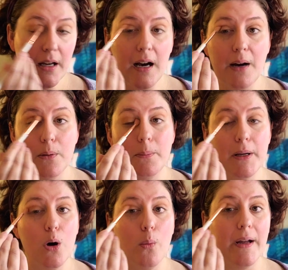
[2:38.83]
I would be
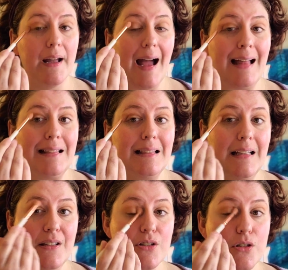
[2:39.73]
going at
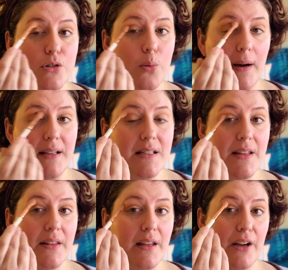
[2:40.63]
least twice
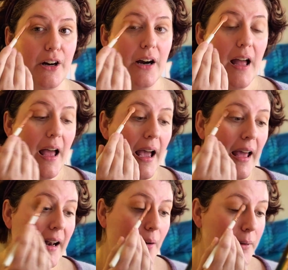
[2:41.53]
in the year,
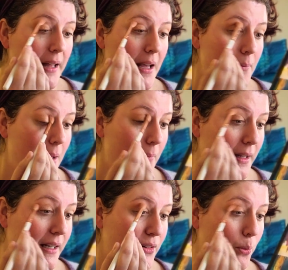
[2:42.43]
and I would get my
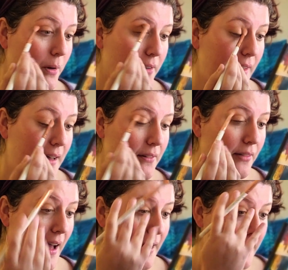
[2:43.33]
money's worth out of
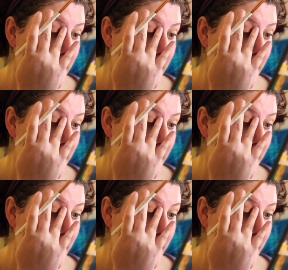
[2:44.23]
that.